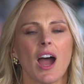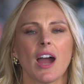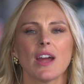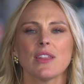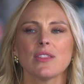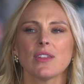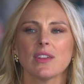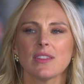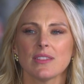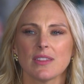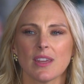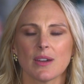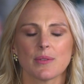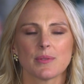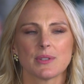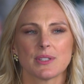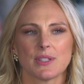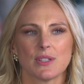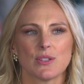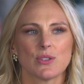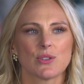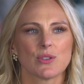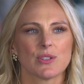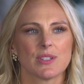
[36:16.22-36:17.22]
I thought that
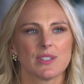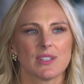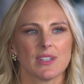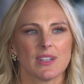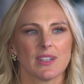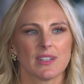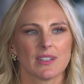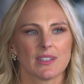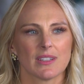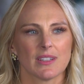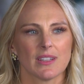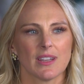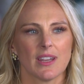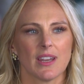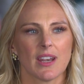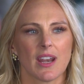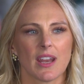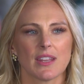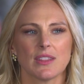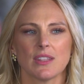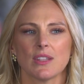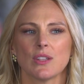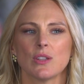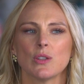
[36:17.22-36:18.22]
was interesting. And
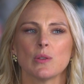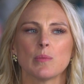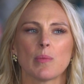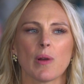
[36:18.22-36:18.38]
I think